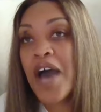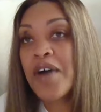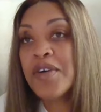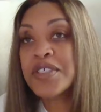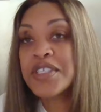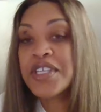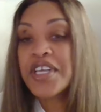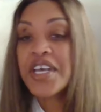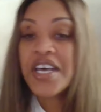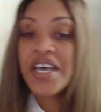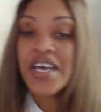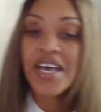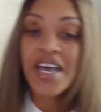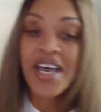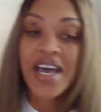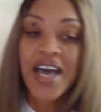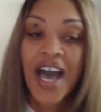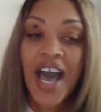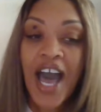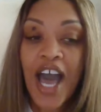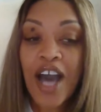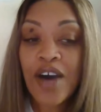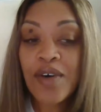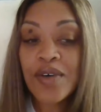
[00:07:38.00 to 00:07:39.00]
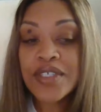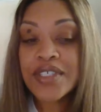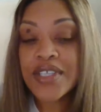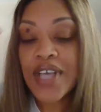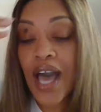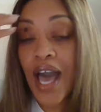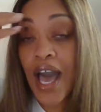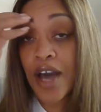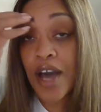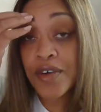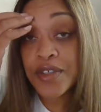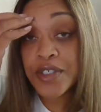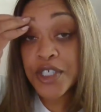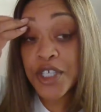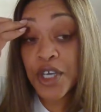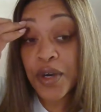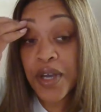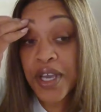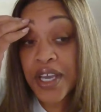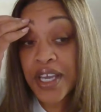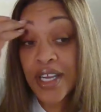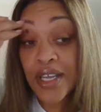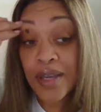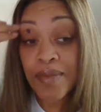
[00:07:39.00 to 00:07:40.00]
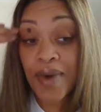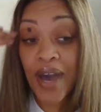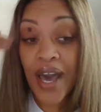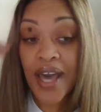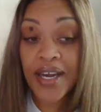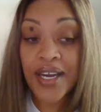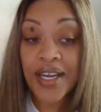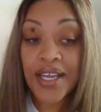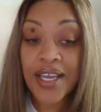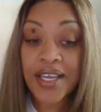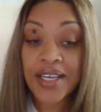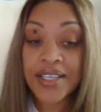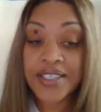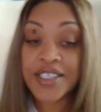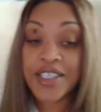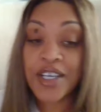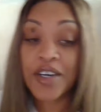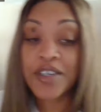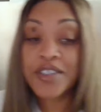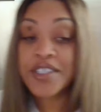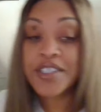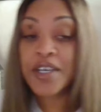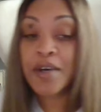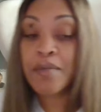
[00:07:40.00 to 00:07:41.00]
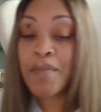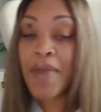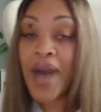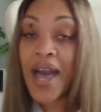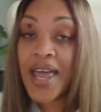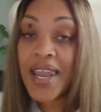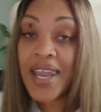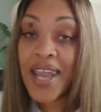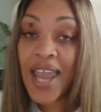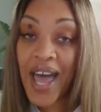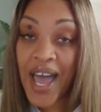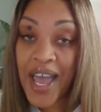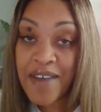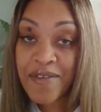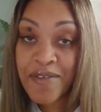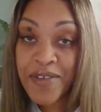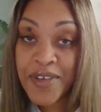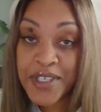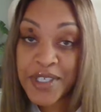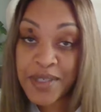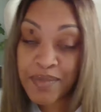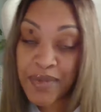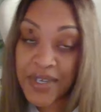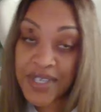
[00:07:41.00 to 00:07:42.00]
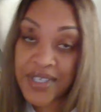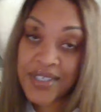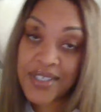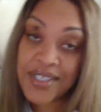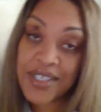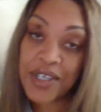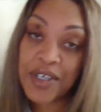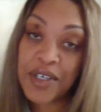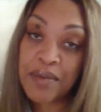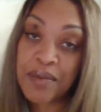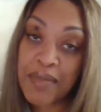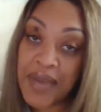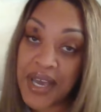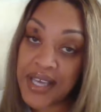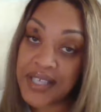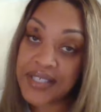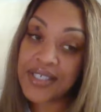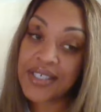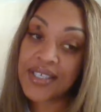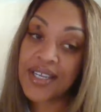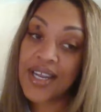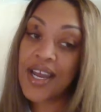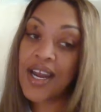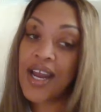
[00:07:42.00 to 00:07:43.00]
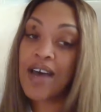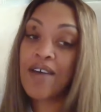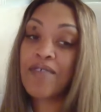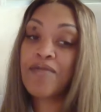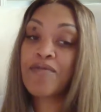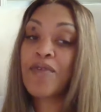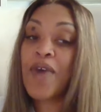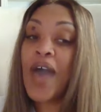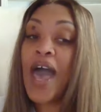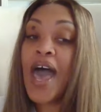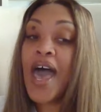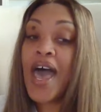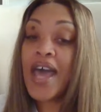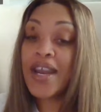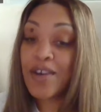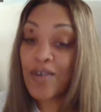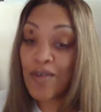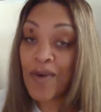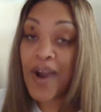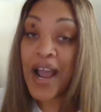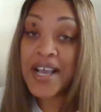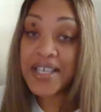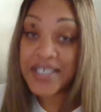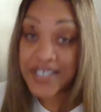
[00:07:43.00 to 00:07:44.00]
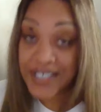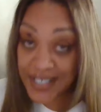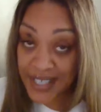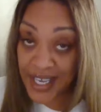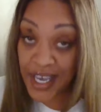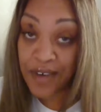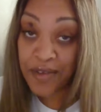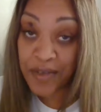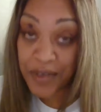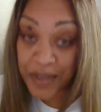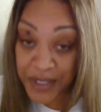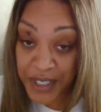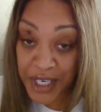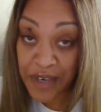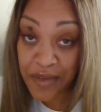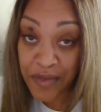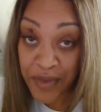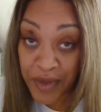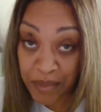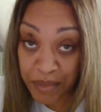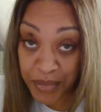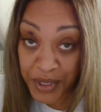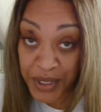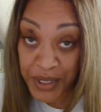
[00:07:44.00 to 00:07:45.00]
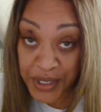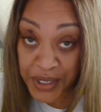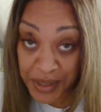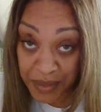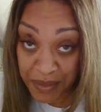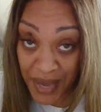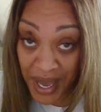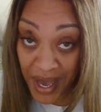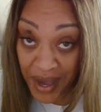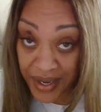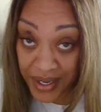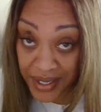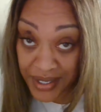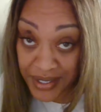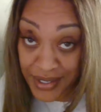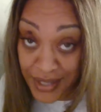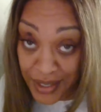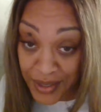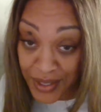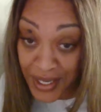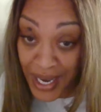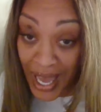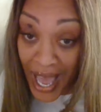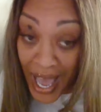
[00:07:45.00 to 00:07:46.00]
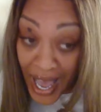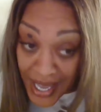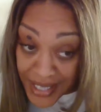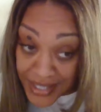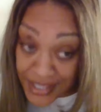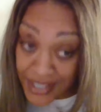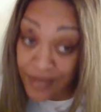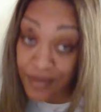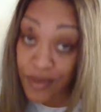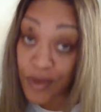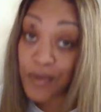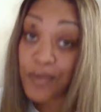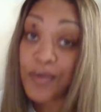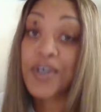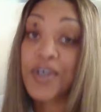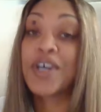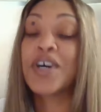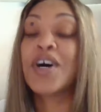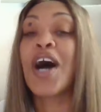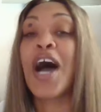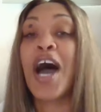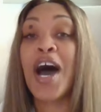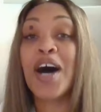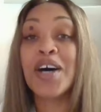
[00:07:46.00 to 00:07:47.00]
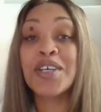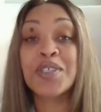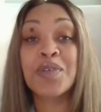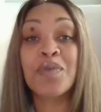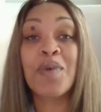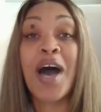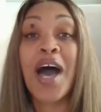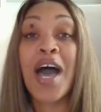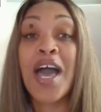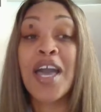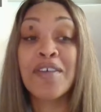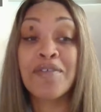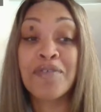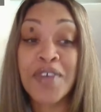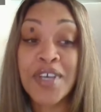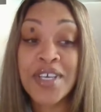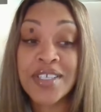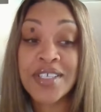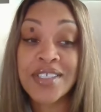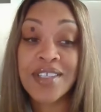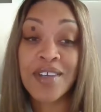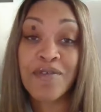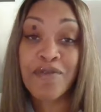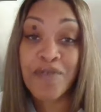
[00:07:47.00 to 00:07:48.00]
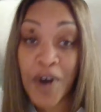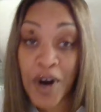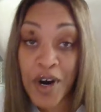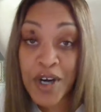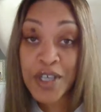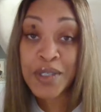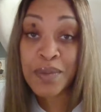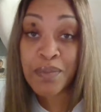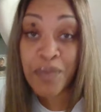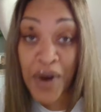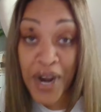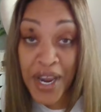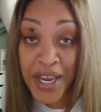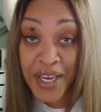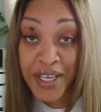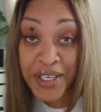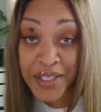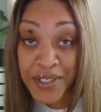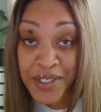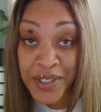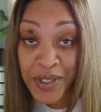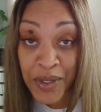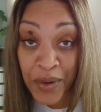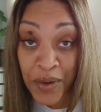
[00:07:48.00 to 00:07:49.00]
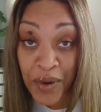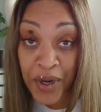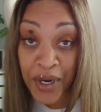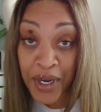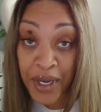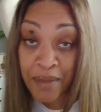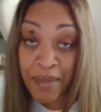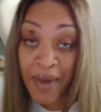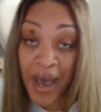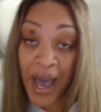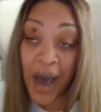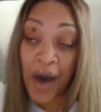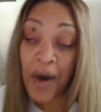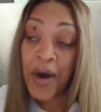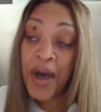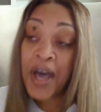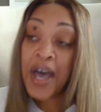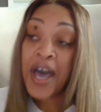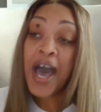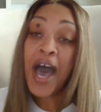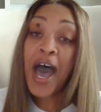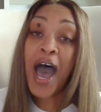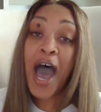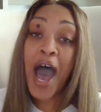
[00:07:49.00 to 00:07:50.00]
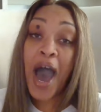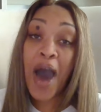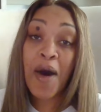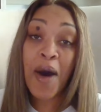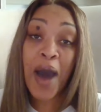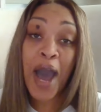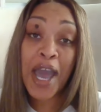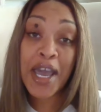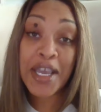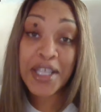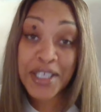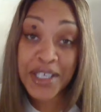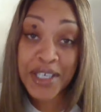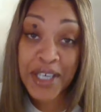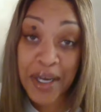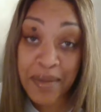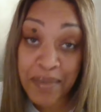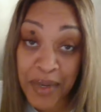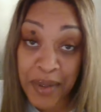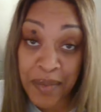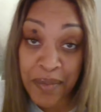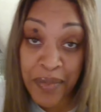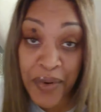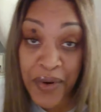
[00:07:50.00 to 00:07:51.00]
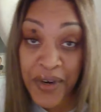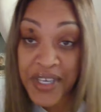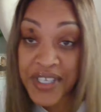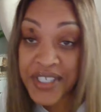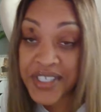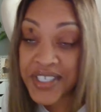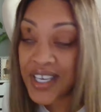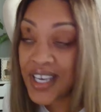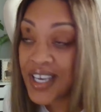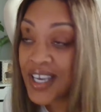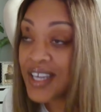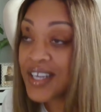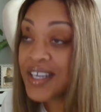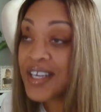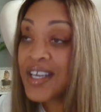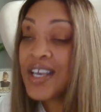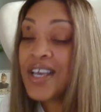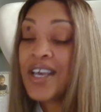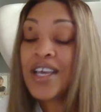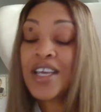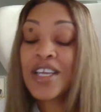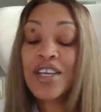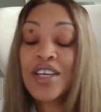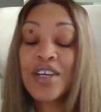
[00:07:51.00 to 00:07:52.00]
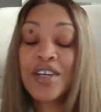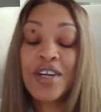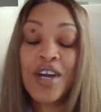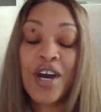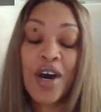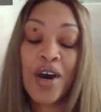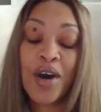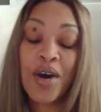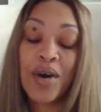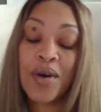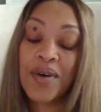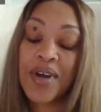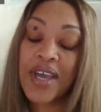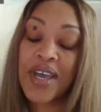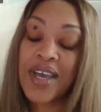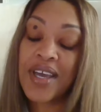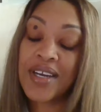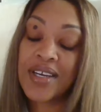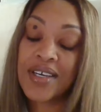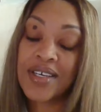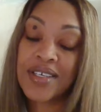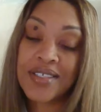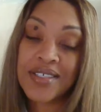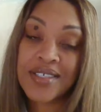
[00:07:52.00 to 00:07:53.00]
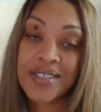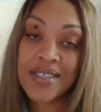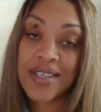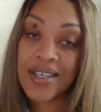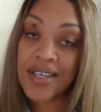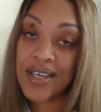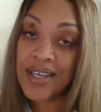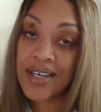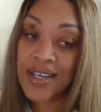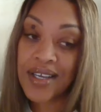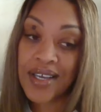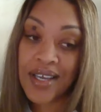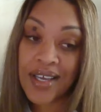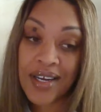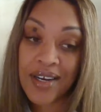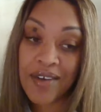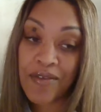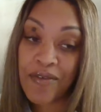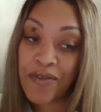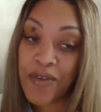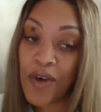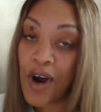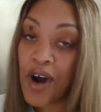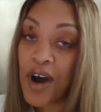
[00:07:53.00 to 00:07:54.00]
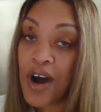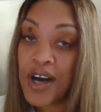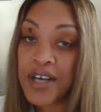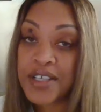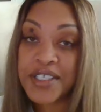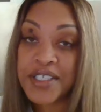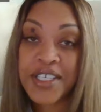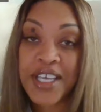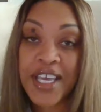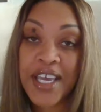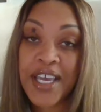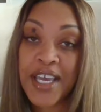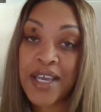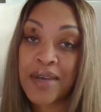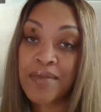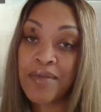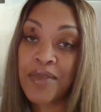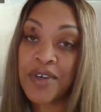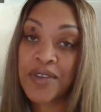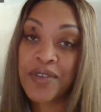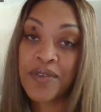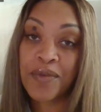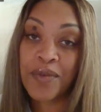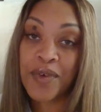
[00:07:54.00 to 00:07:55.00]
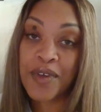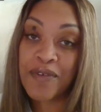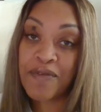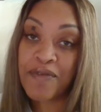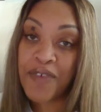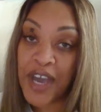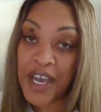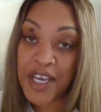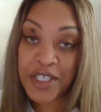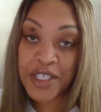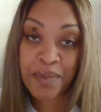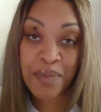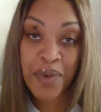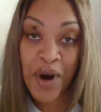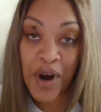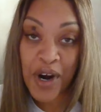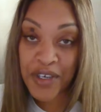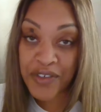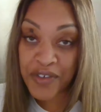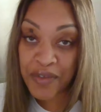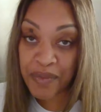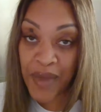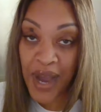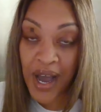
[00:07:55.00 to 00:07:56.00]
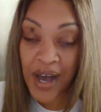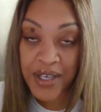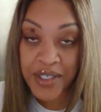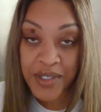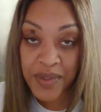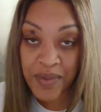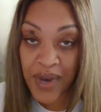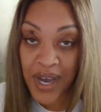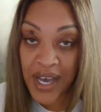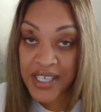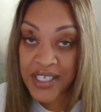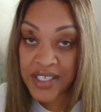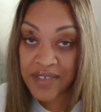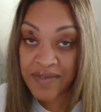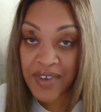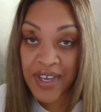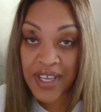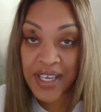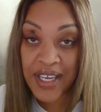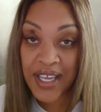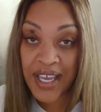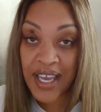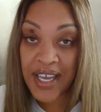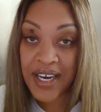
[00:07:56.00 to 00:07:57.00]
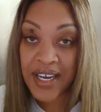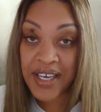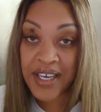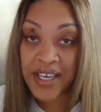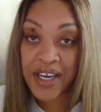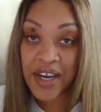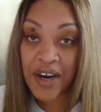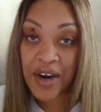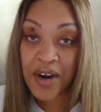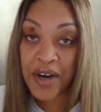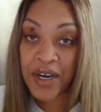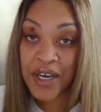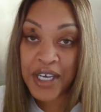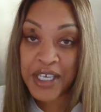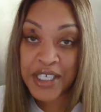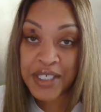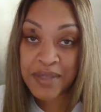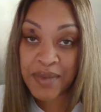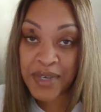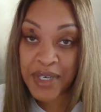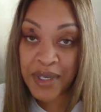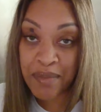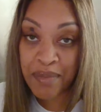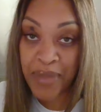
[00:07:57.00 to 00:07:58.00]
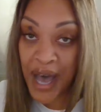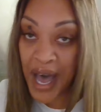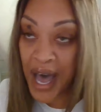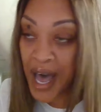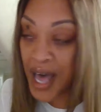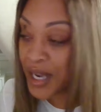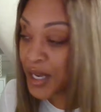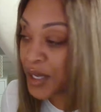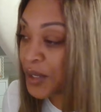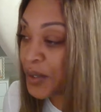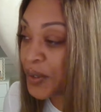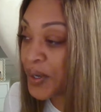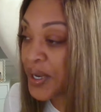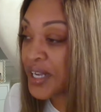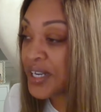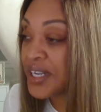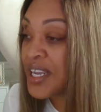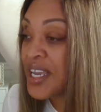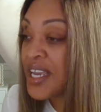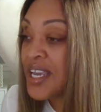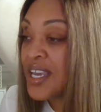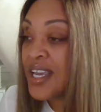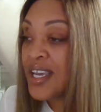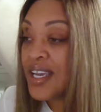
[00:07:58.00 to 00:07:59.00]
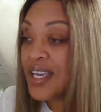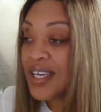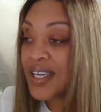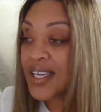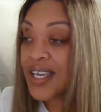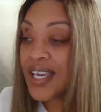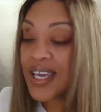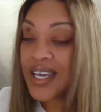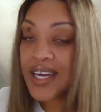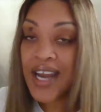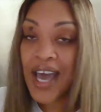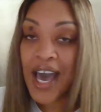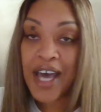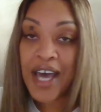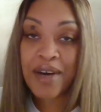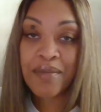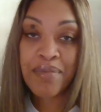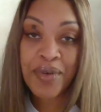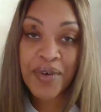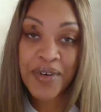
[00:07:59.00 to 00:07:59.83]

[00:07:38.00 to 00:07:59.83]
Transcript: I, story, but just the I was, I was, give so us the. Anybody, it, so so my life has been so amazing that I've had to write several different books about it. So Lies of a Real Housewife is the first breaking story about how I ended up in prison. You know, in a in in a fraud scheme with with Phaedra Parks from Housewives of Atlanta and her husband Apollo and getting out of